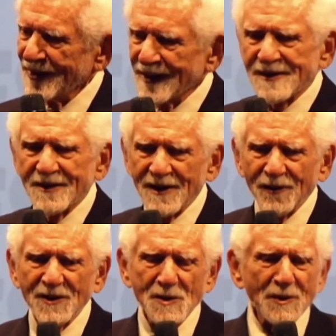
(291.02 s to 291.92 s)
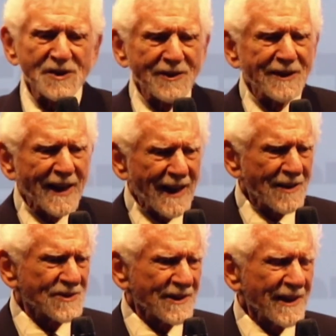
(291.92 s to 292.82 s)
It's the difference between the
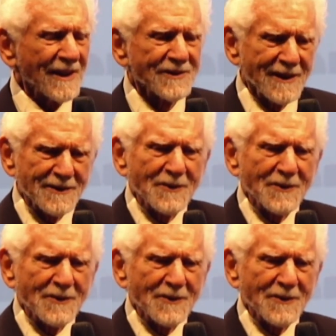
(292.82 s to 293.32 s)
haves and the have-nots.